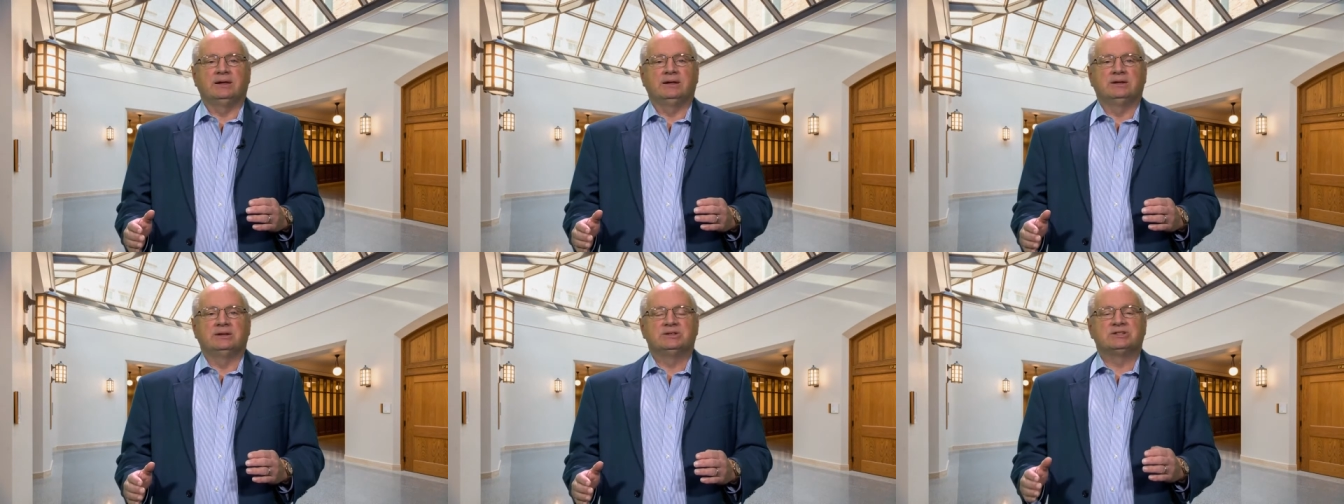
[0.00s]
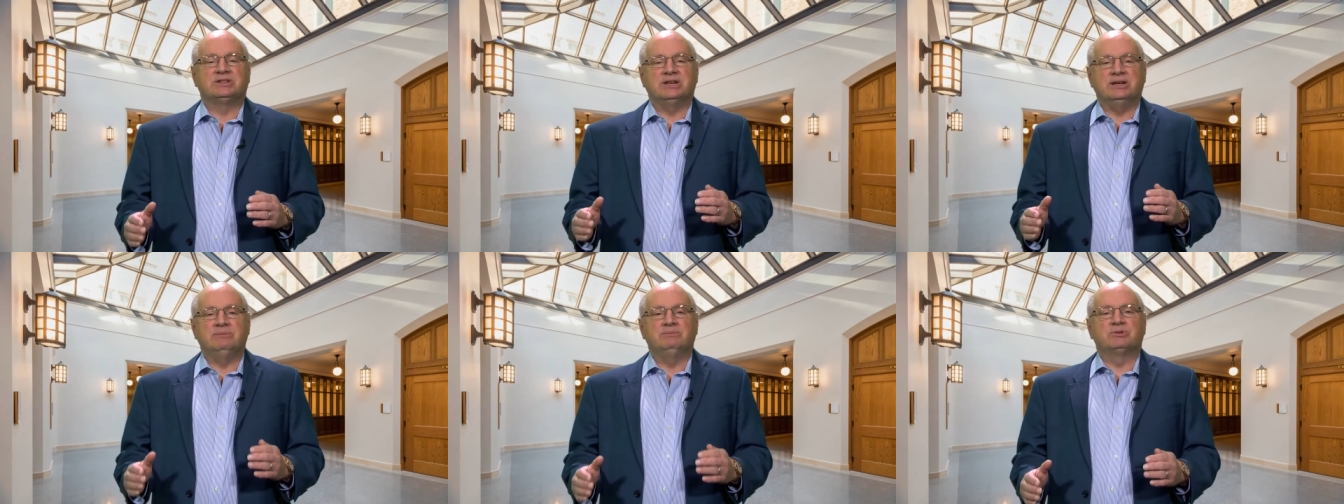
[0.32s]

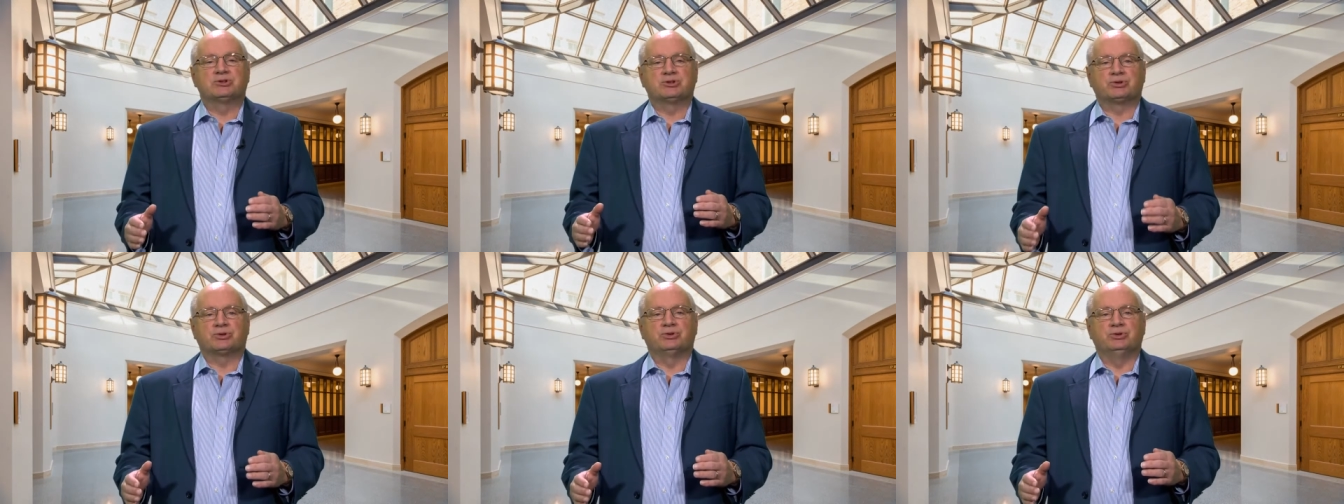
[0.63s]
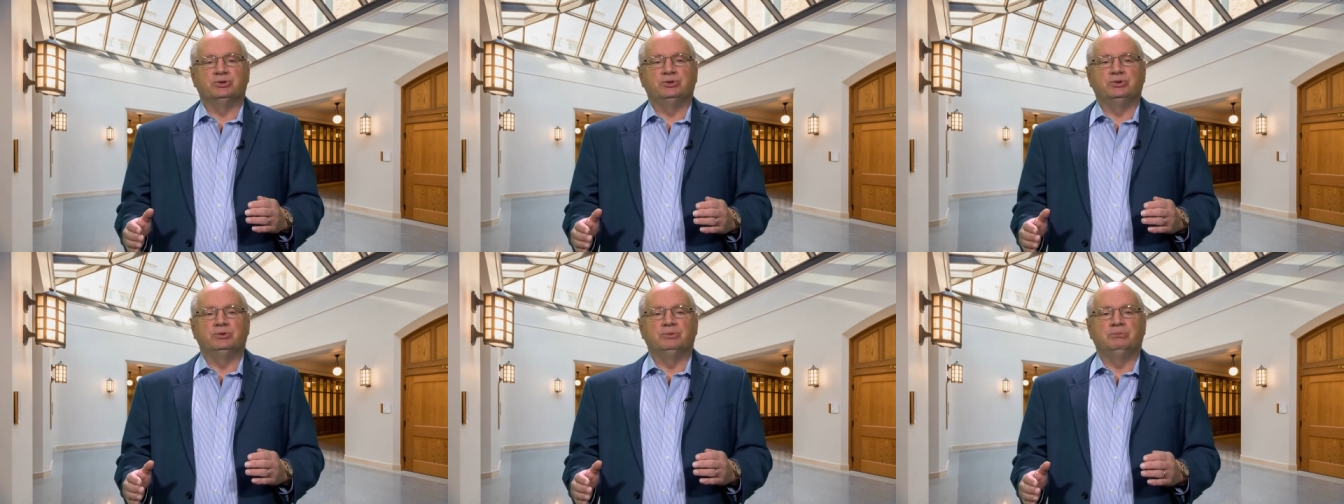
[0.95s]
seems
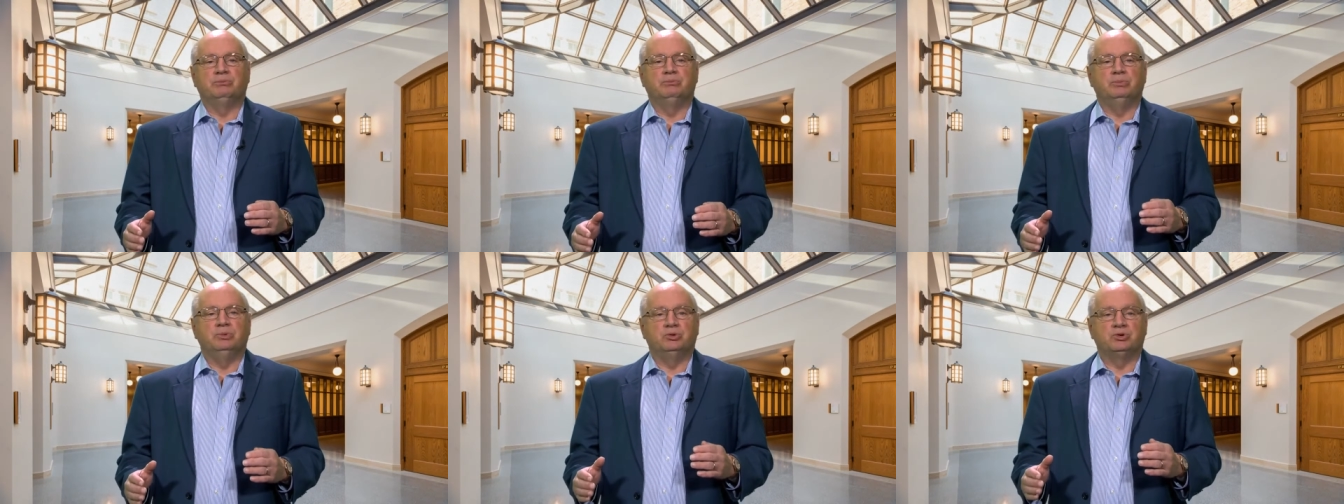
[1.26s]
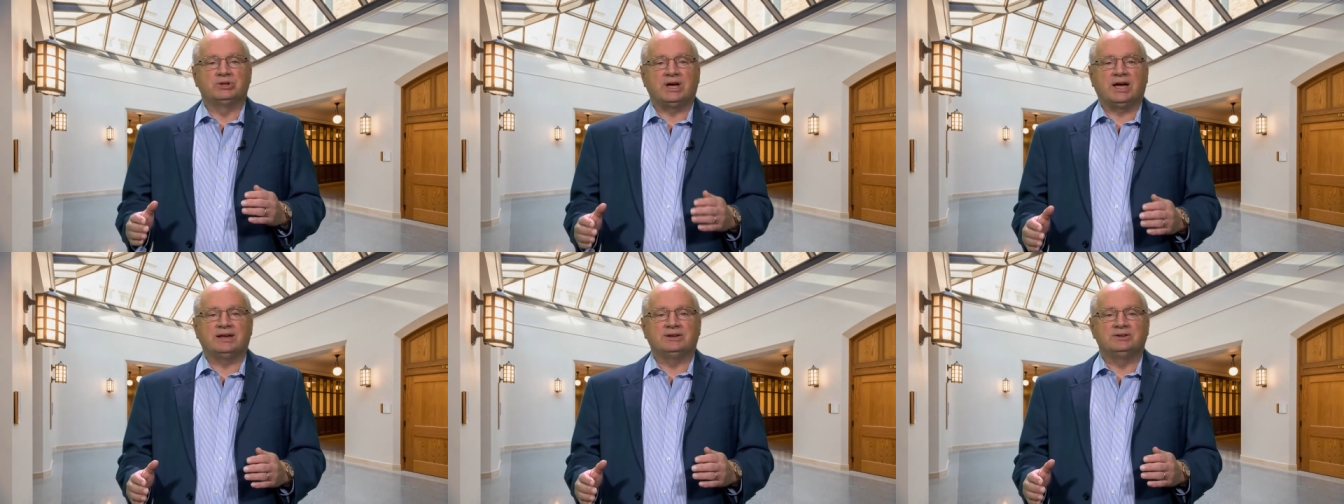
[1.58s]
true
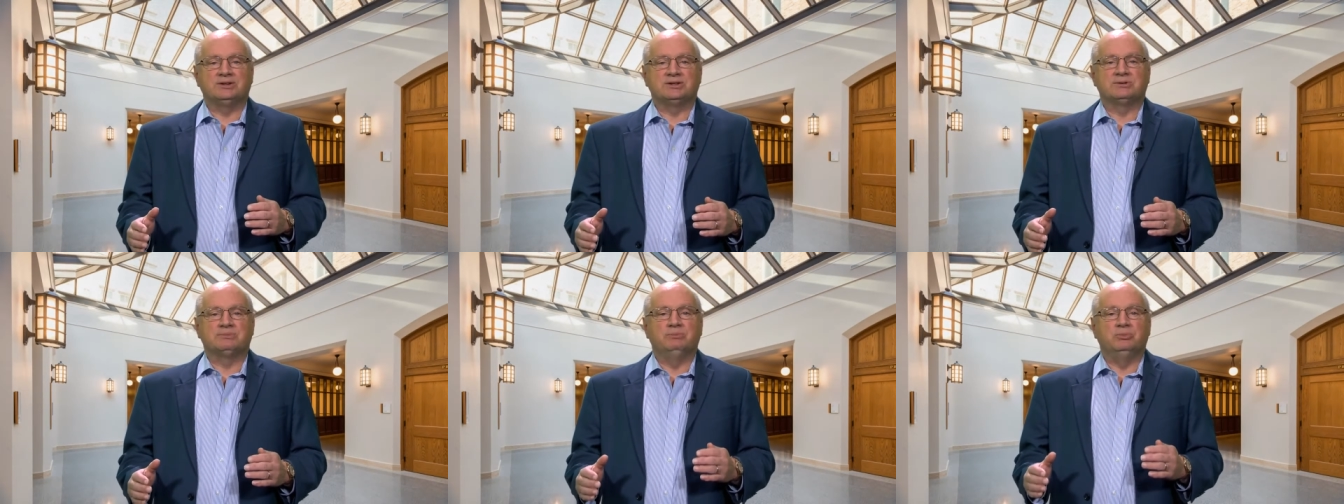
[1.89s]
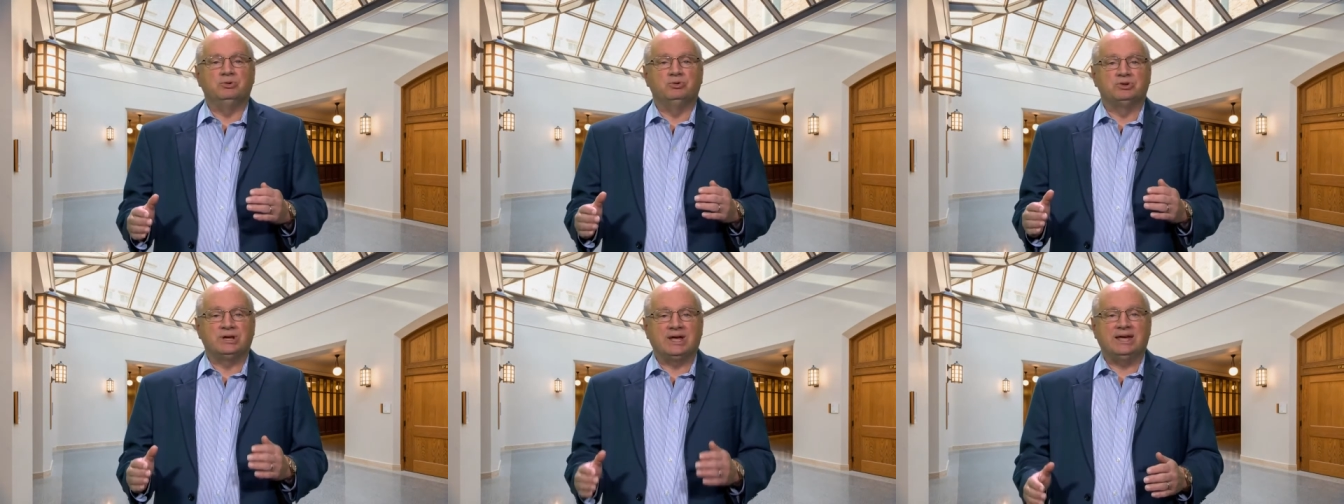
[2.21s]
mutatis
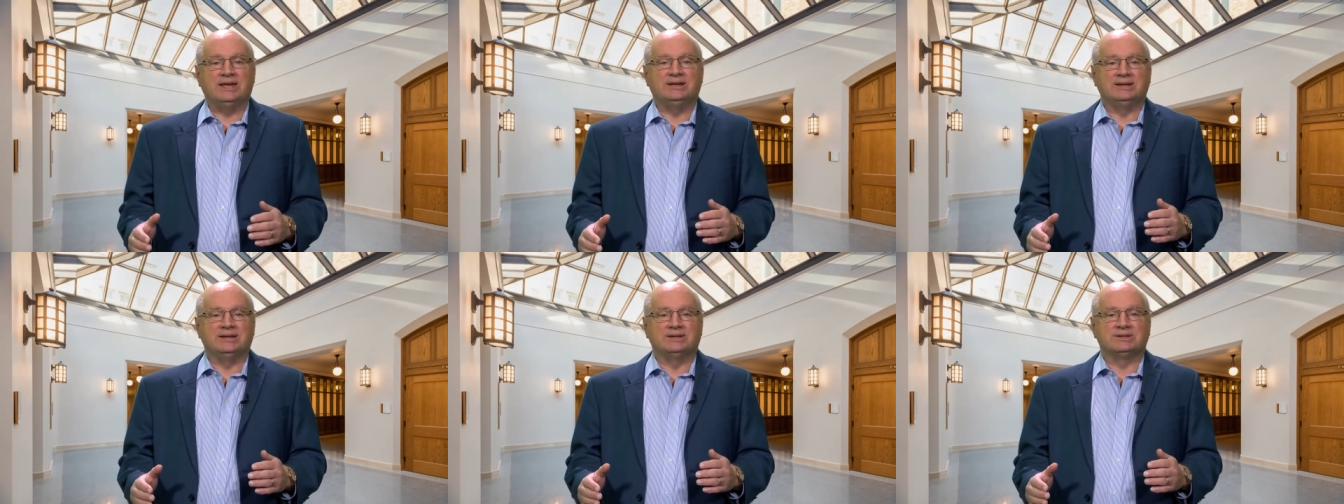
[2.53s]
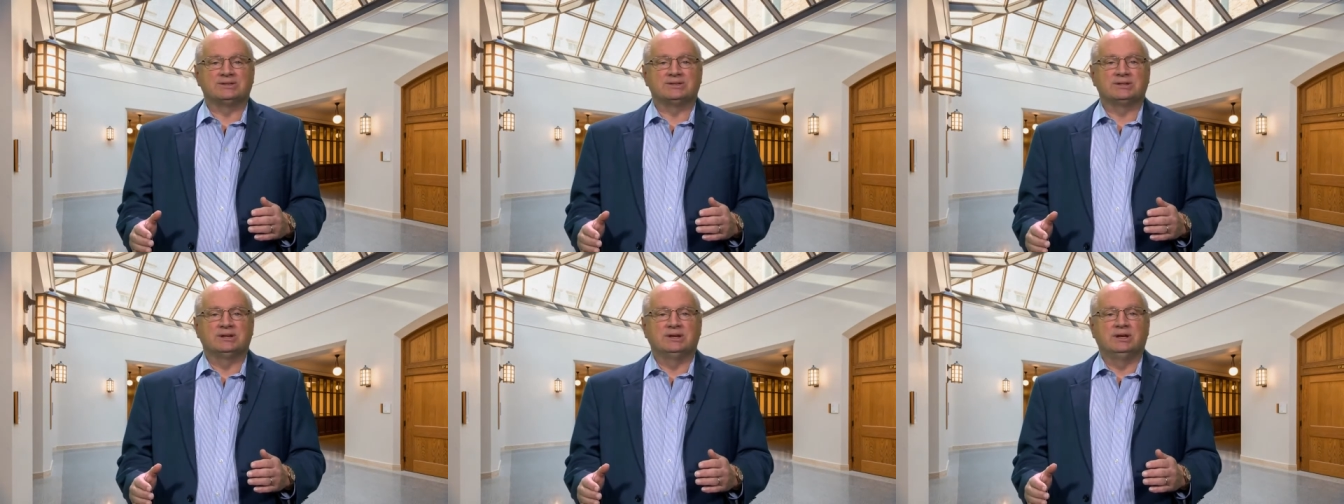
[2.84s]

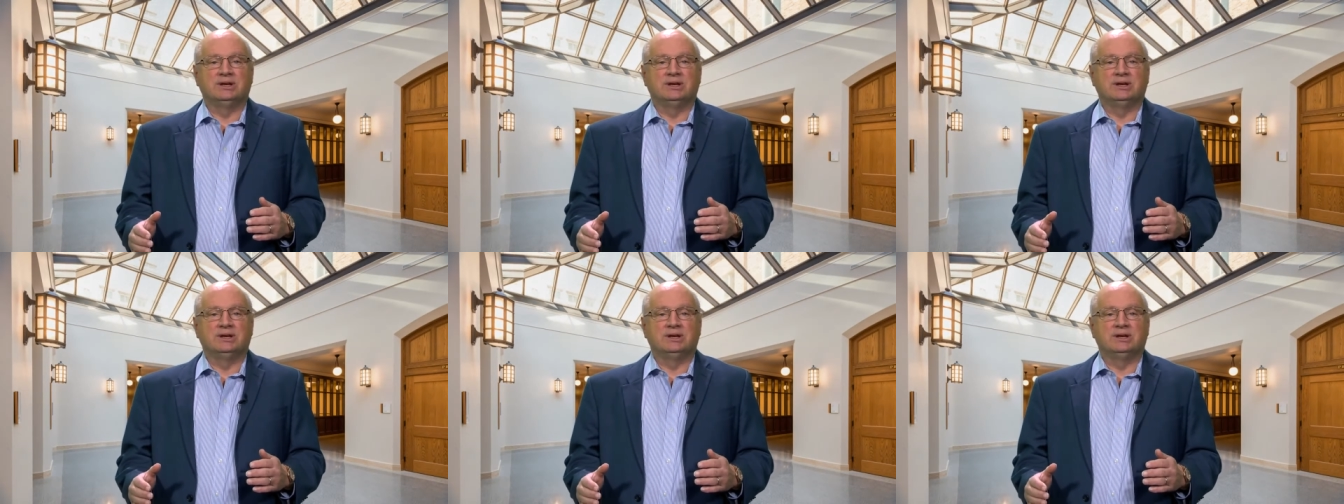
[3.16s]
mutandis